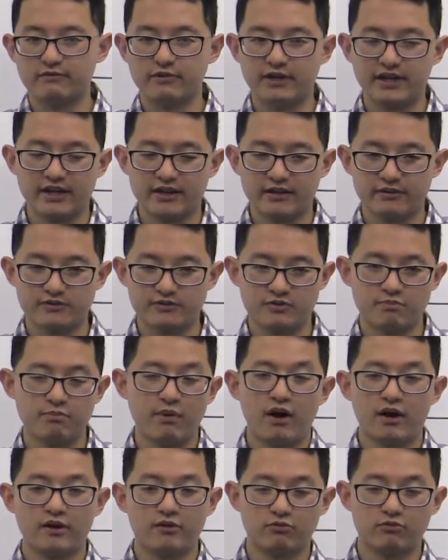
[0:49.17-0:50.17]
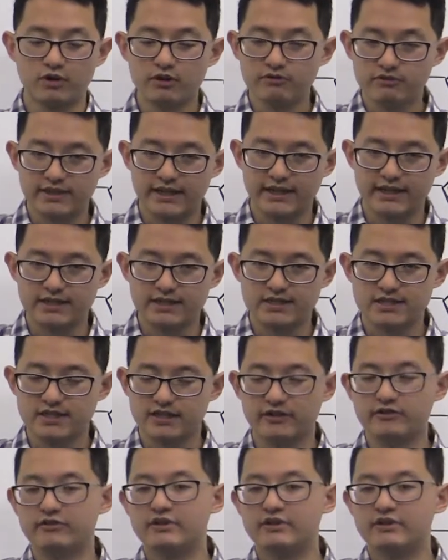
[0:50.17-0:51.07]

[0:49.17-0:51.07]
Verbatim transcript: when its bond rotates,